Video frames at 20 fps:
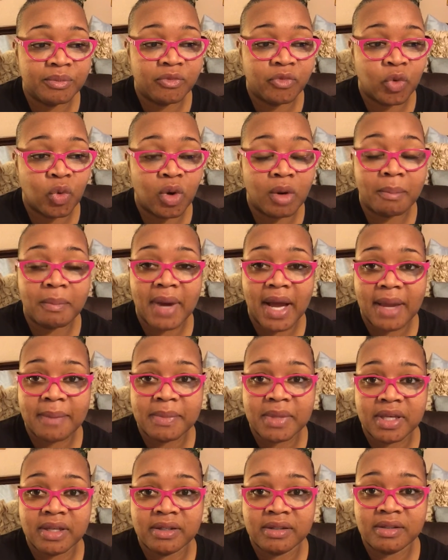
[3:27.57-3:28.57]
for my
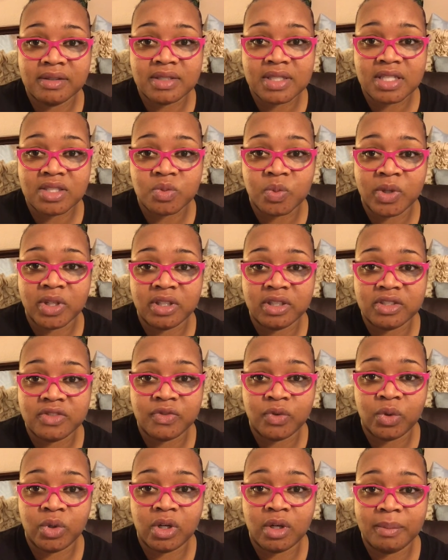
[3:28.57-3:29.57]
meals as well as
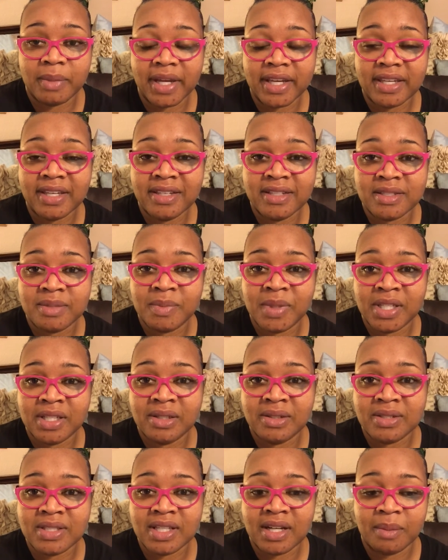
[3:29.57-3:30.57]
for my kids'
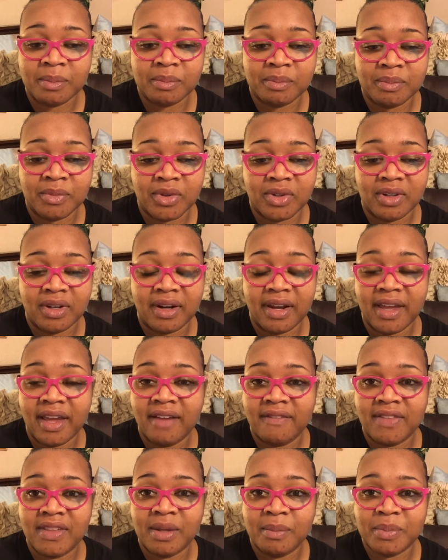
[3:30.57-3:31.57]
meals, and I'm going to
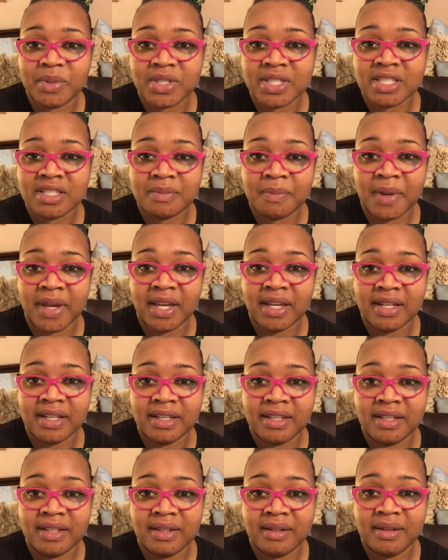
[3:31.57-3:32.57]
have them participate
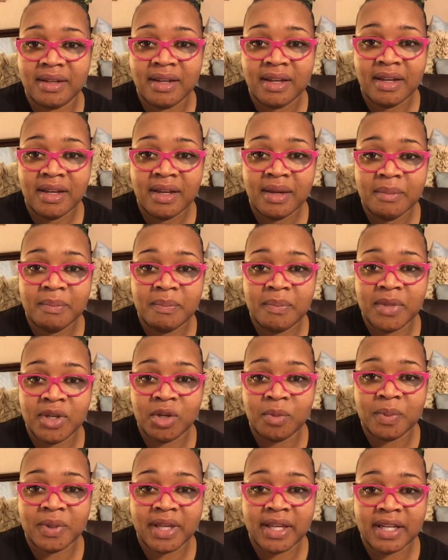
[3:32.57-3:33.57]
in
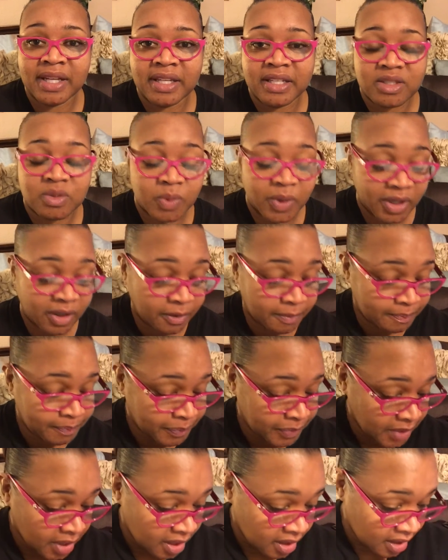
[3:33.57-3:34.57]
meal planning as well.
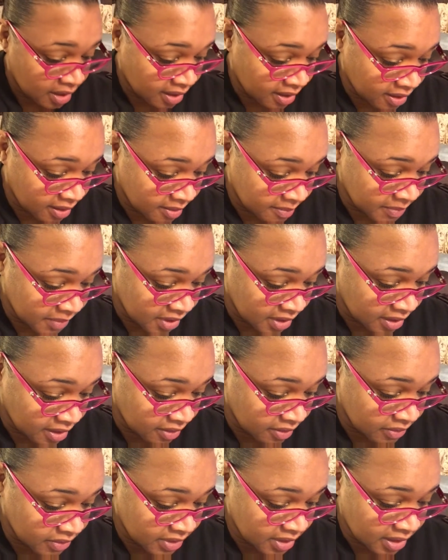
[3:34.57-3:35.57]
The
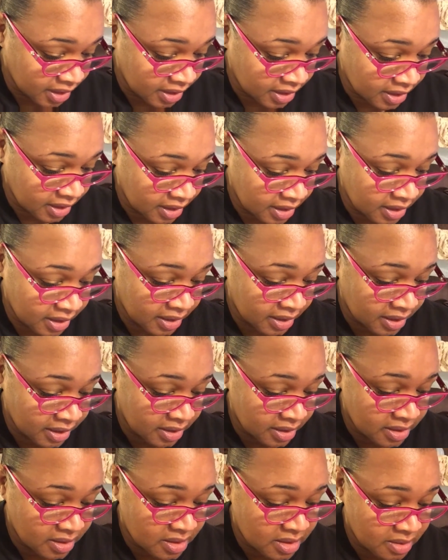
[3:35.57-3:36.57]
other thing
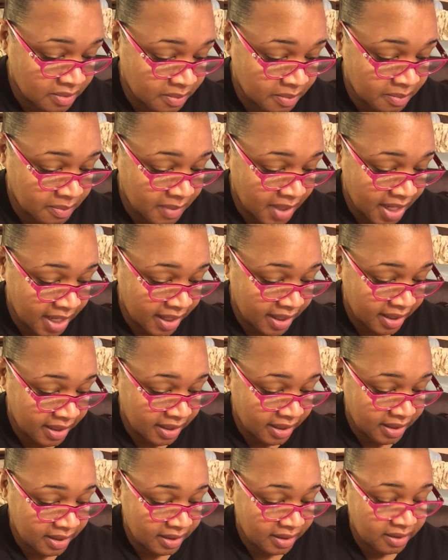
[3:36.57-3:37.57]
is
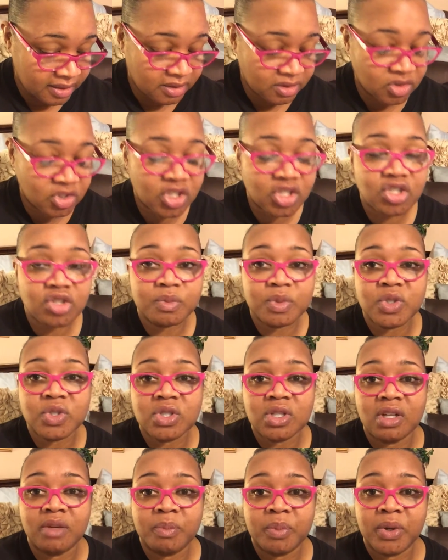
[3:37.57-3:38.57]
my
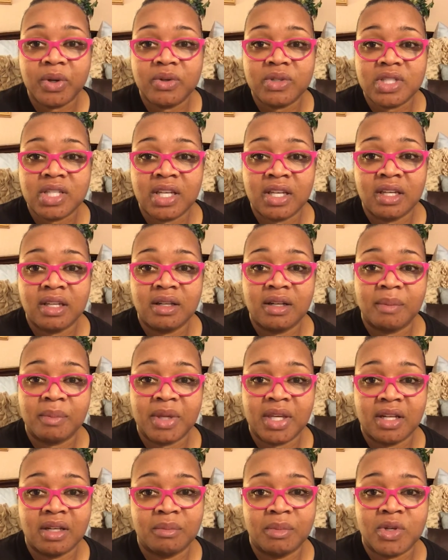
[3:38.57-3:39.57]
distribution of protein. I'm
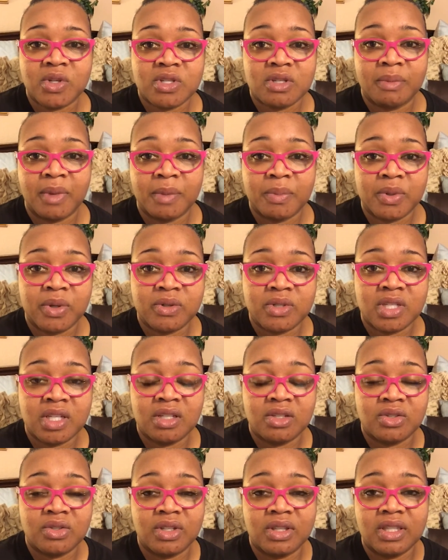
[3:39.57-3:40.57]
getting most of my
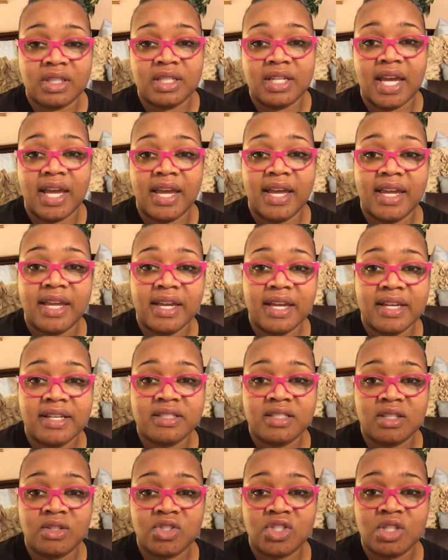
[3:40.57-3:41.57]
protein during the day,
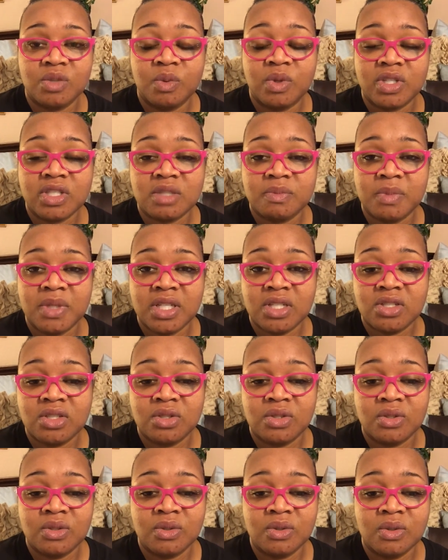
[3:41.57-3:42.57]
and so she wants me
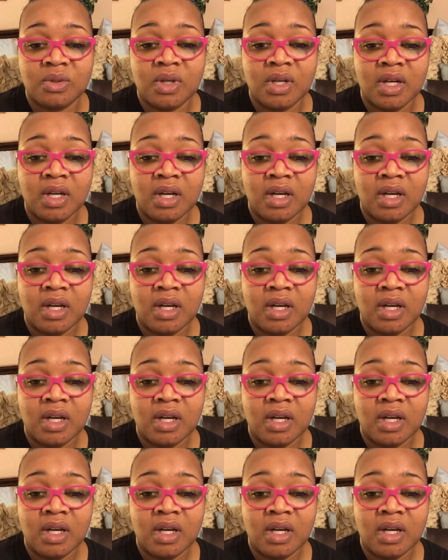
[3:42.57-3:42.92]
to